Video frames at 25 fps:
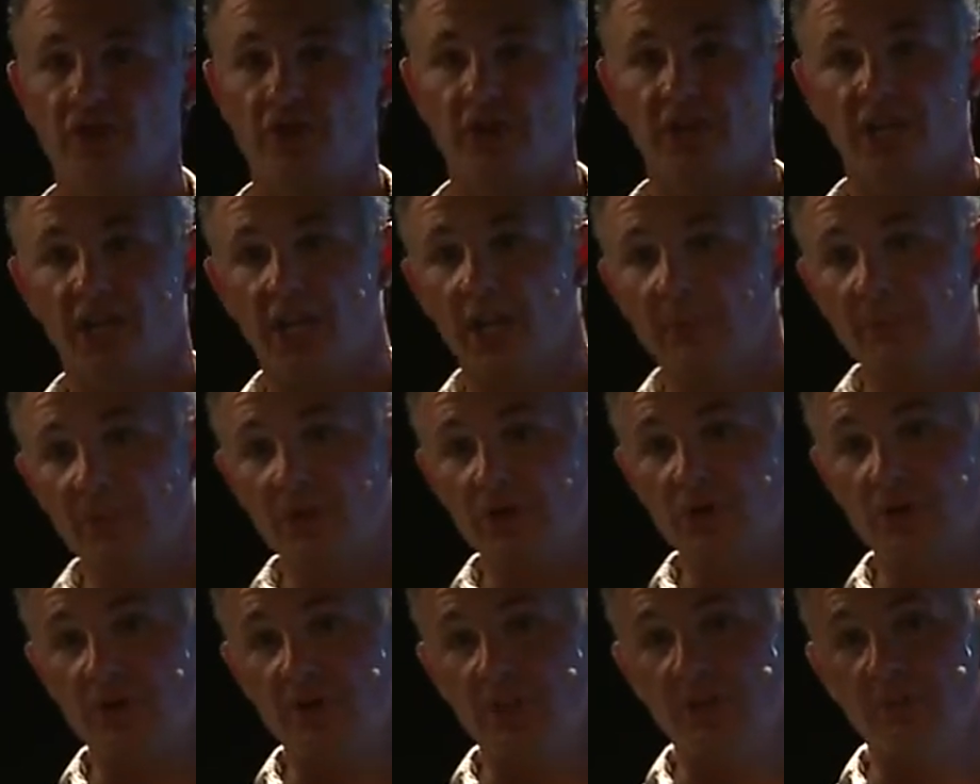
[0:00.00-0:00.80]
starting up
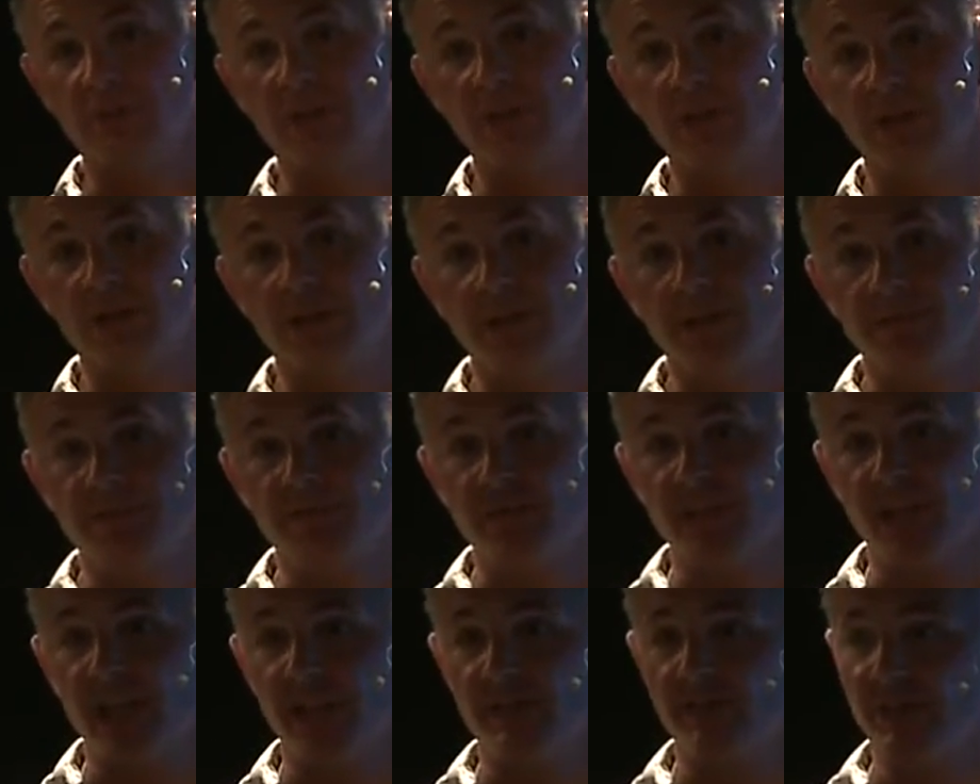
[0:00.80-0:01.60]
a stream
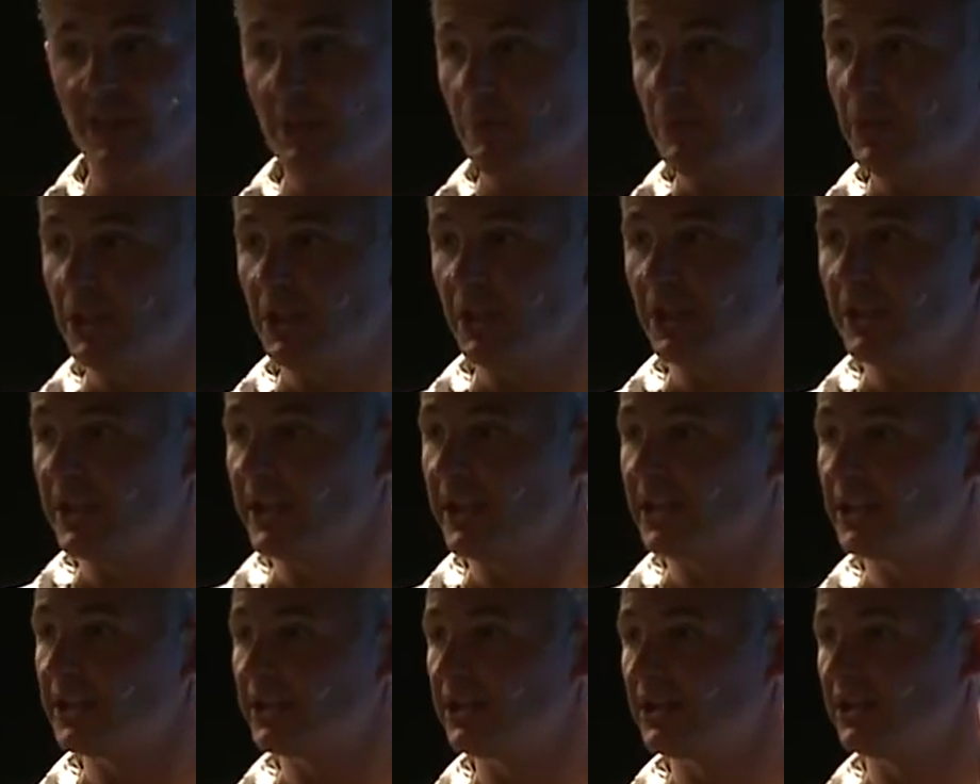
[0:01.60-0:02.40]
if someone
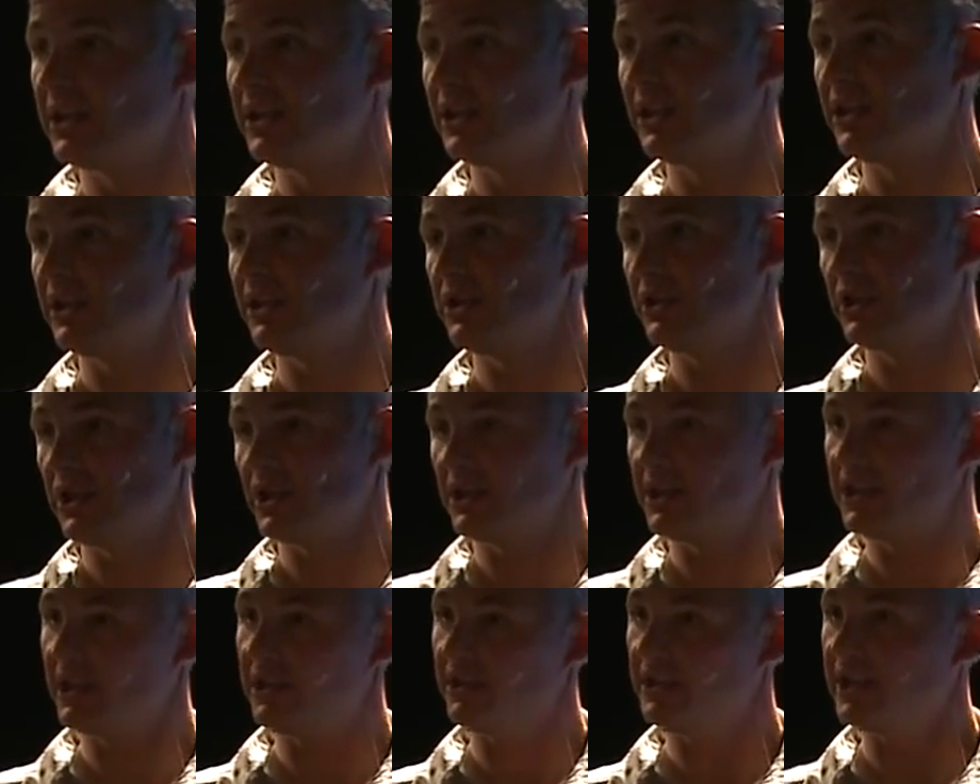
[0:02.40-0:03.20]
connects. You
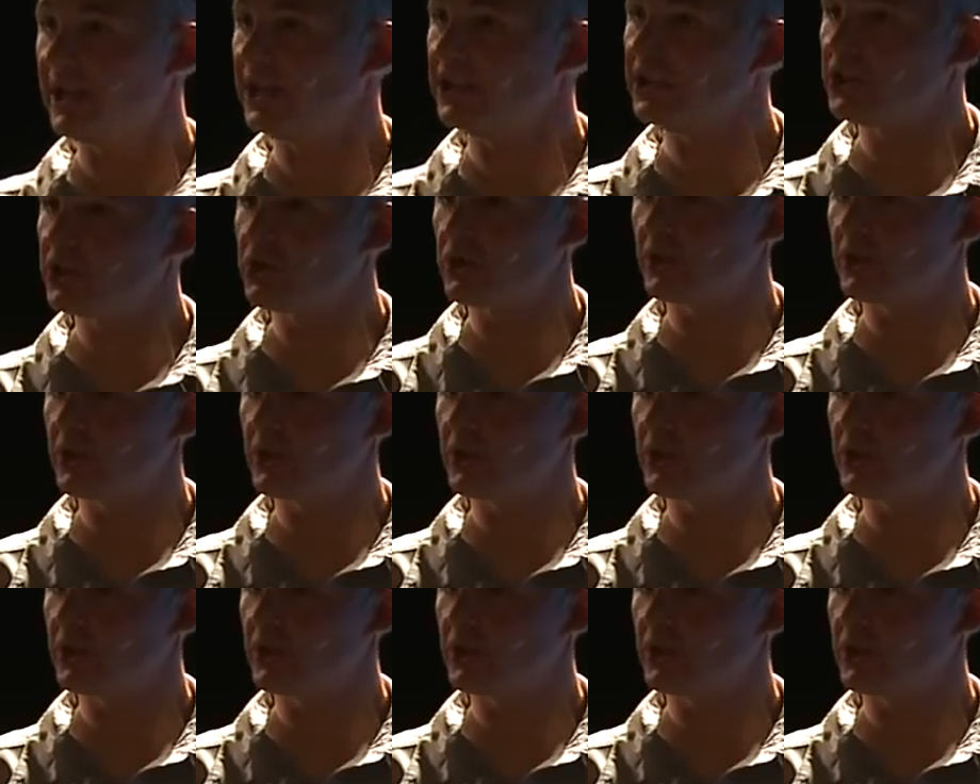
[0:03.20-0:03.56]
could tear down